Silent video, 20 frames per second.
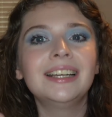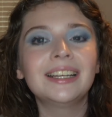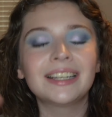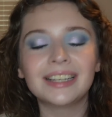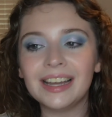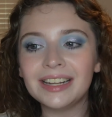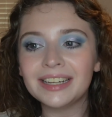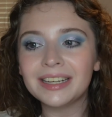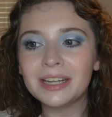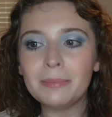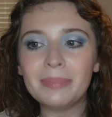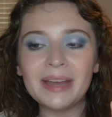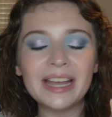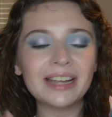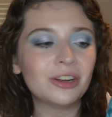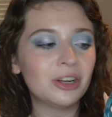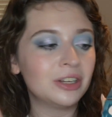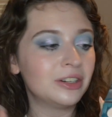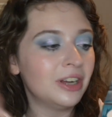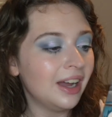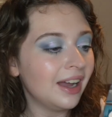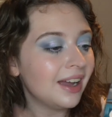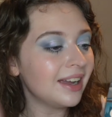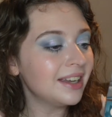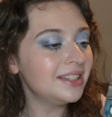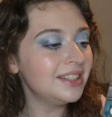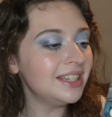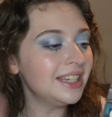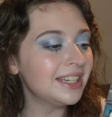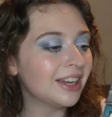gotta get back on.
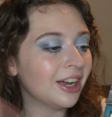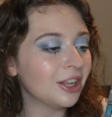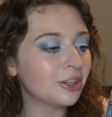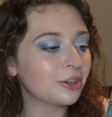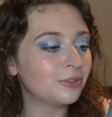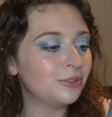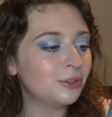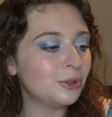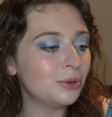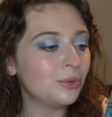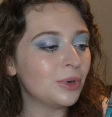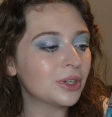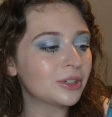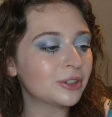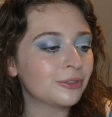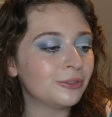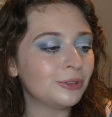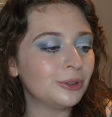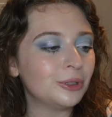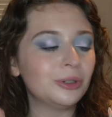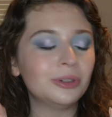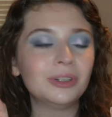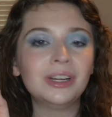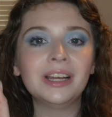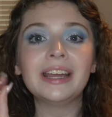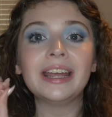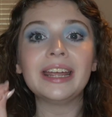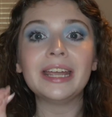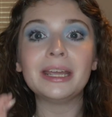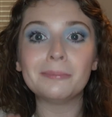Icy, colorful, wonderful.
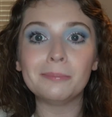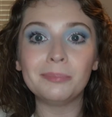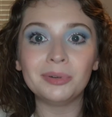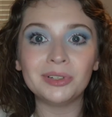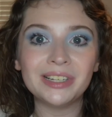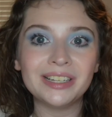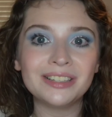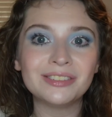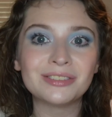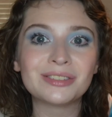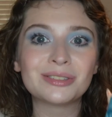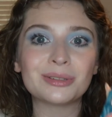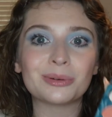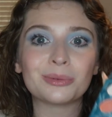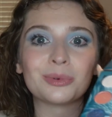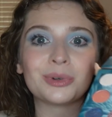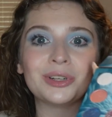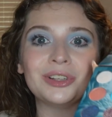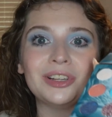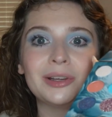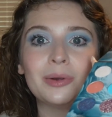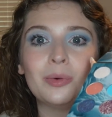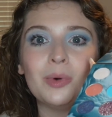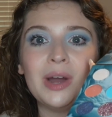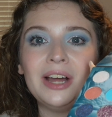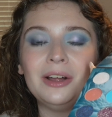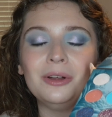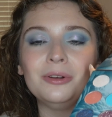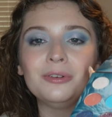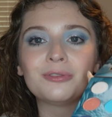It blends really
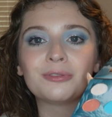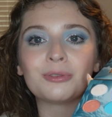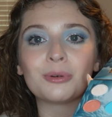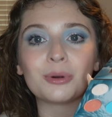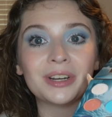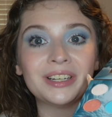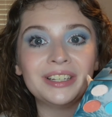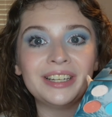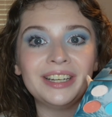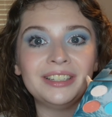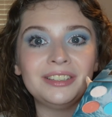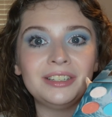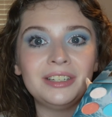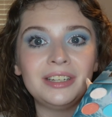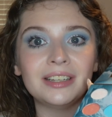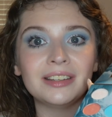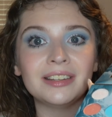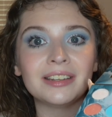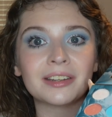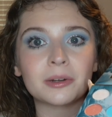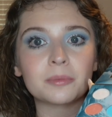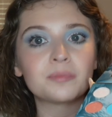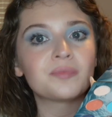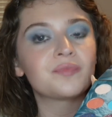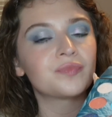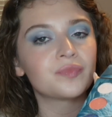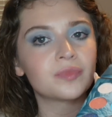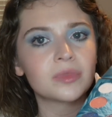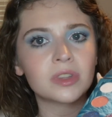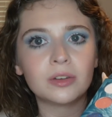well for an indie, like,
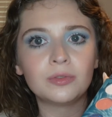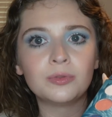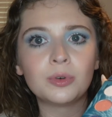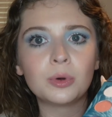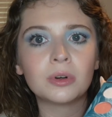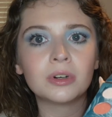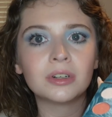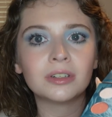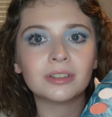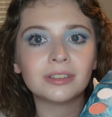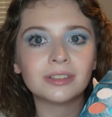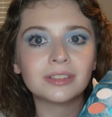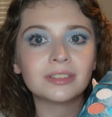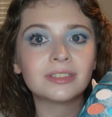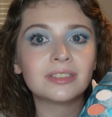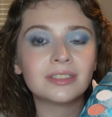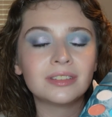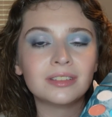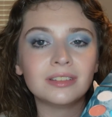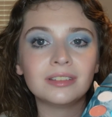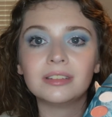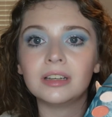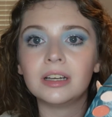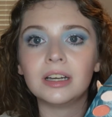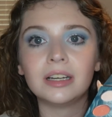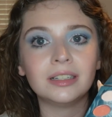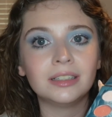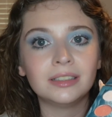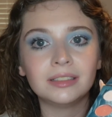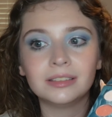for,
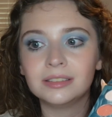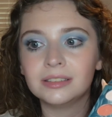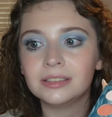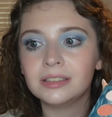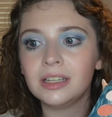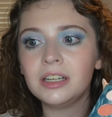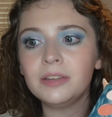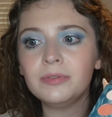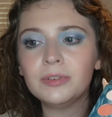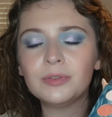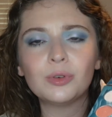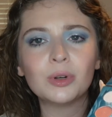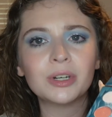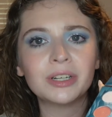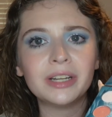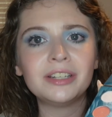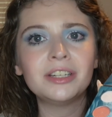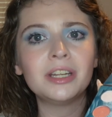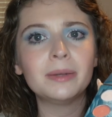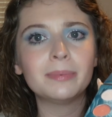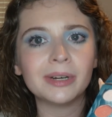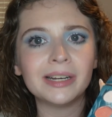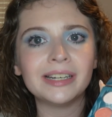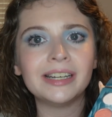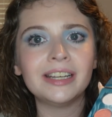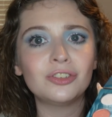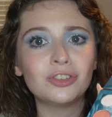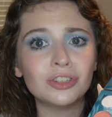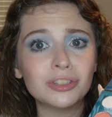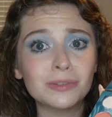not even for an indie brand.
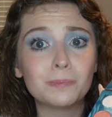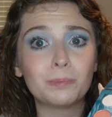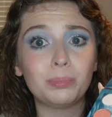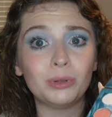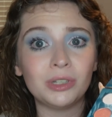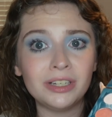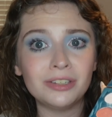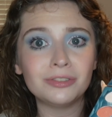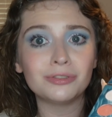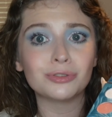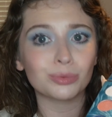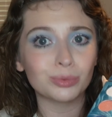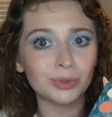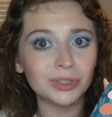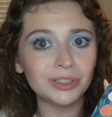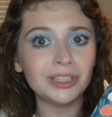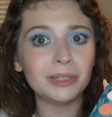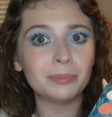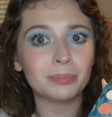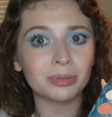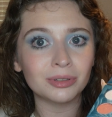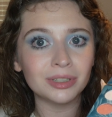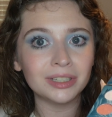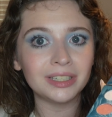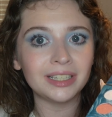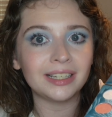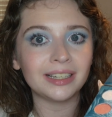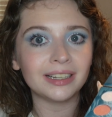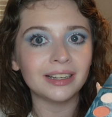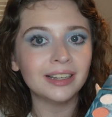It just blends really
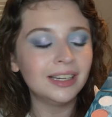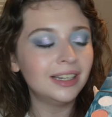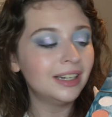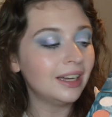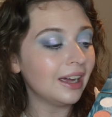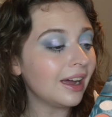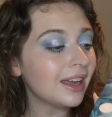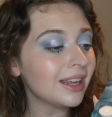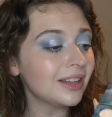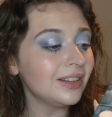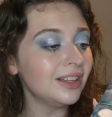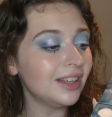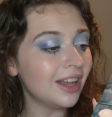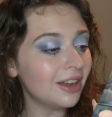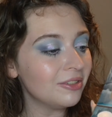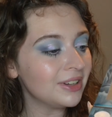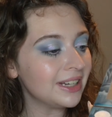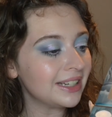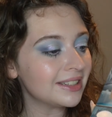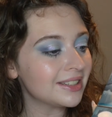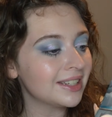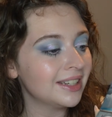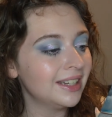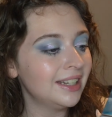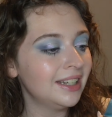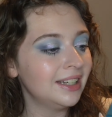pretty. I love it.